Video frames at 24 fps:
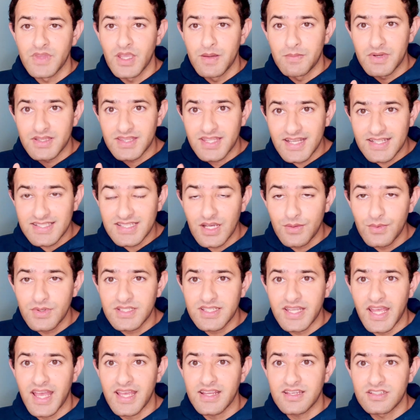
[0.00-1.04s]
But that's how a
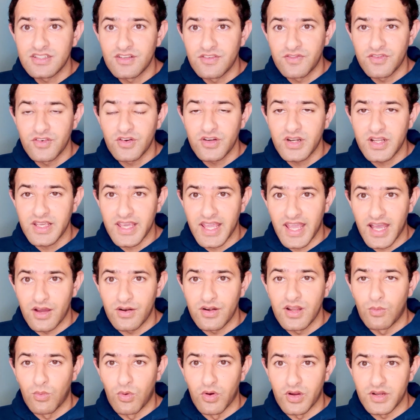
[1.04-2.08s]
tax-deferred account
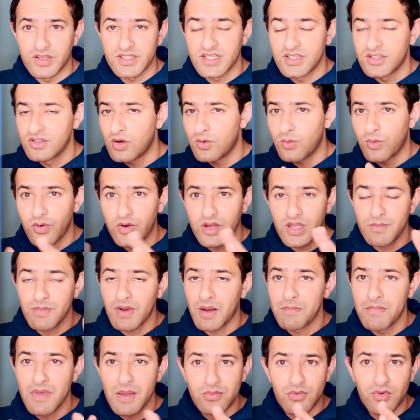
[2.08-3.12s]
works. And don't worry
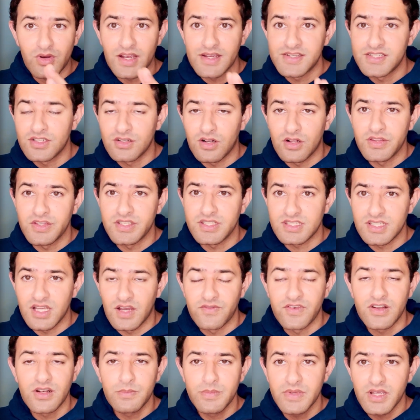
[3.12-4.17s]
about memorizing all this
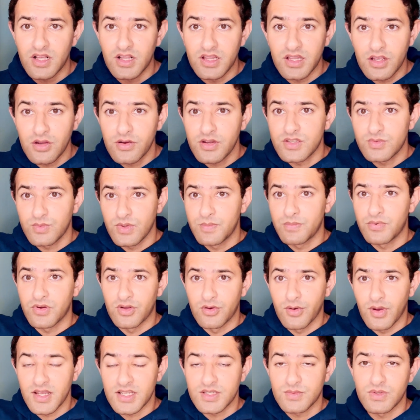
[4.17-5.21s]
stuff. It'll be clear as we
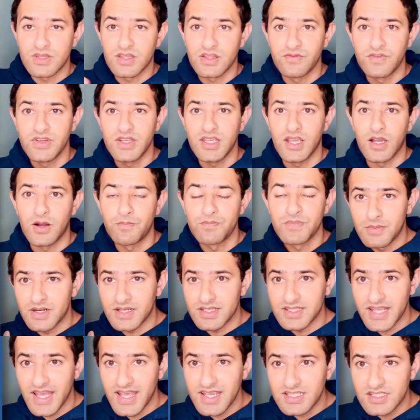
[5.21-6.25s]
progress with the video. But a
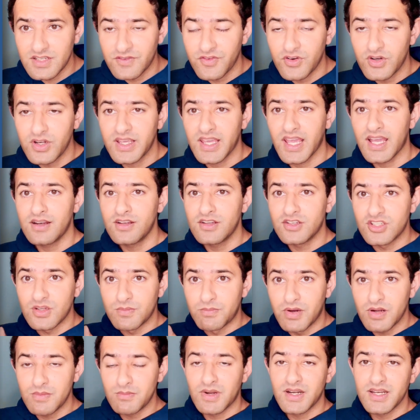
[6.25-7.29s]
tax-deferred account is you
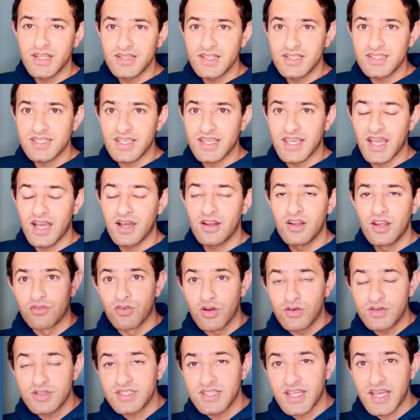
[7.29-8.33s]
put money in this account,
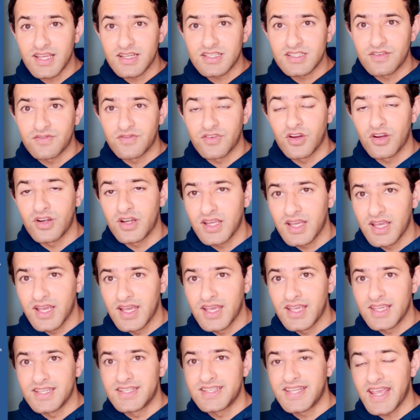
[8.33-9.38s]
grows tax-deferred,
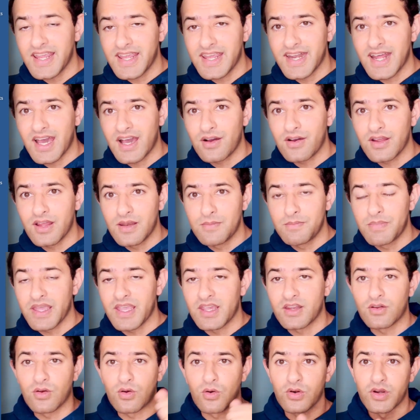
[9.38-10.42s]
you take it out and pay
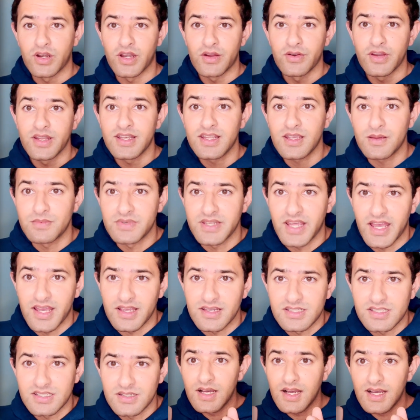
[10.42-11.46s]
an ordinary income
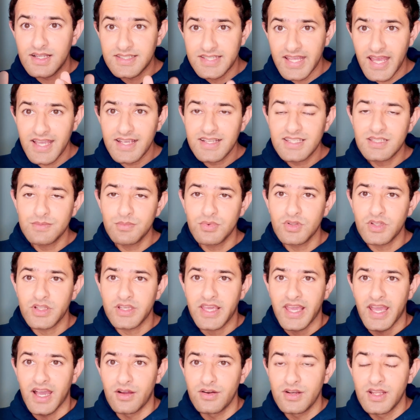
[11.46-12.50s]
tax. A taxable
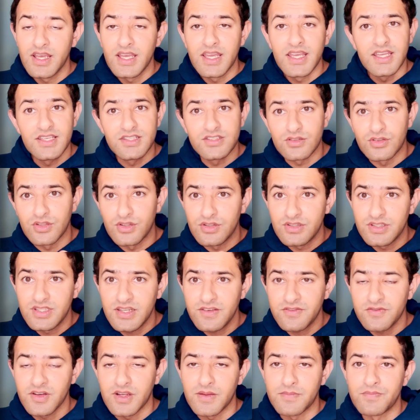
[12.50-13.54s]
account is a little
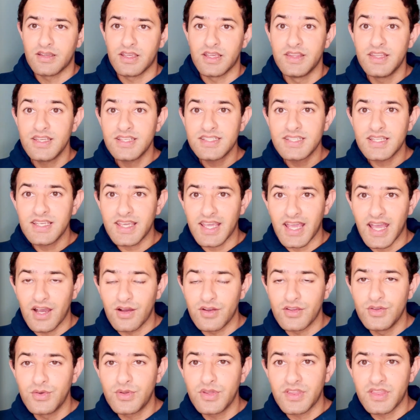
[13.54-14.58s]
different. In this
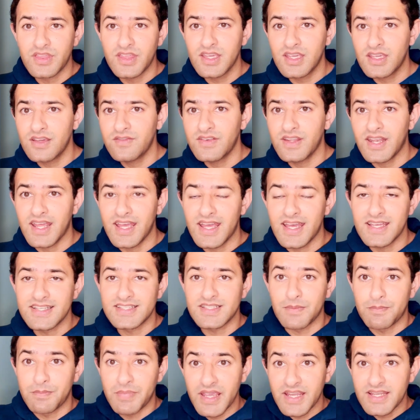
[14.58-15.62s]
account, you can think of it
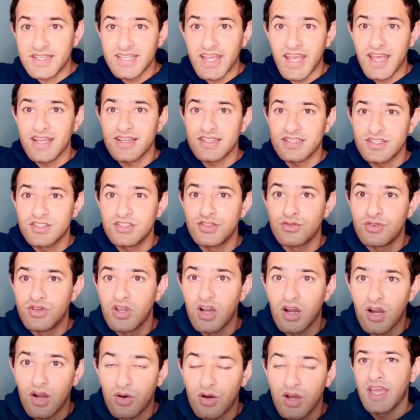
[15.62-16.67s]
as pay tax as you
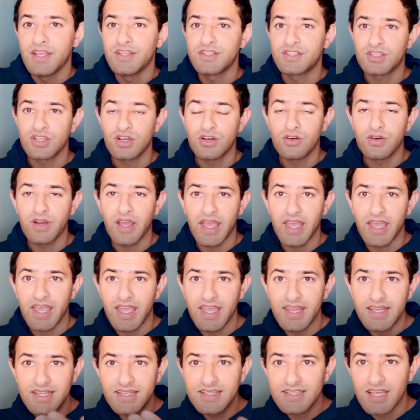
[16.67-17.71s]
go. And so
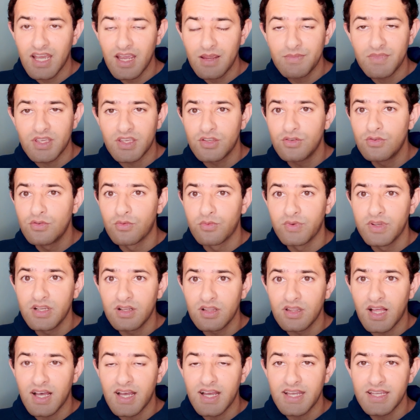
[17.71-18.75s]
anytime that you
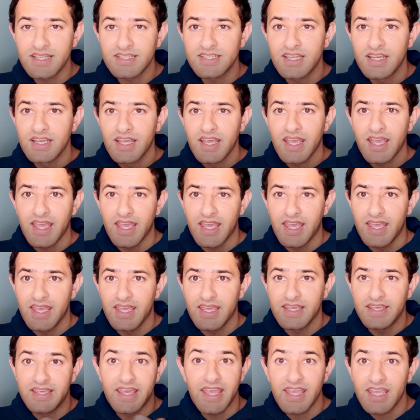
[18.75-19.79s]
realize
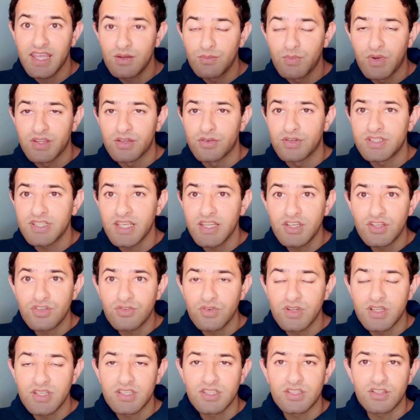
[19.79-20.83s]
a gain, whether it's
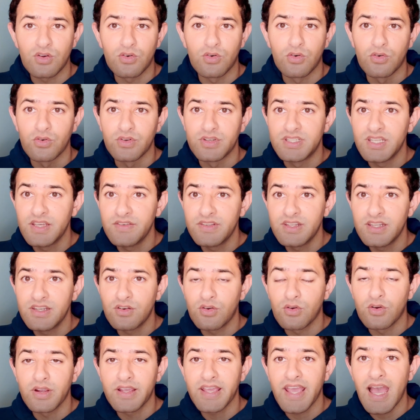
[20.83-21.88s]
interest or a dividend
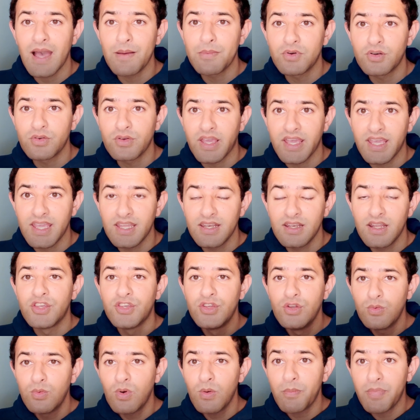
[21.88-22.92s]
or a capital gain,
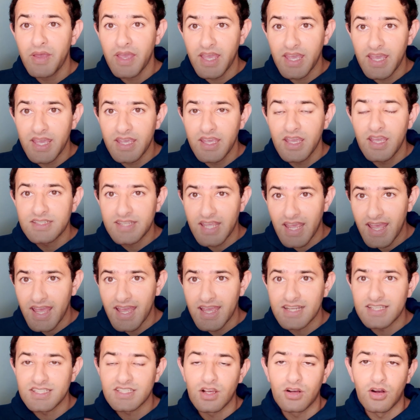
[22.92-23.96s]
you will pay
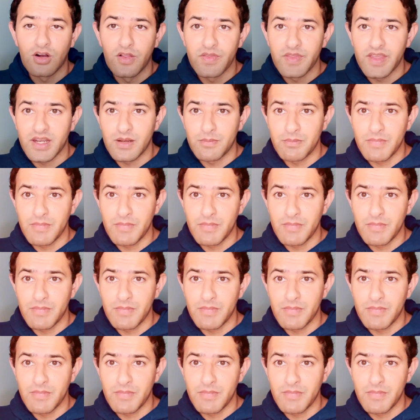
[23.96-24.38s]
tax on that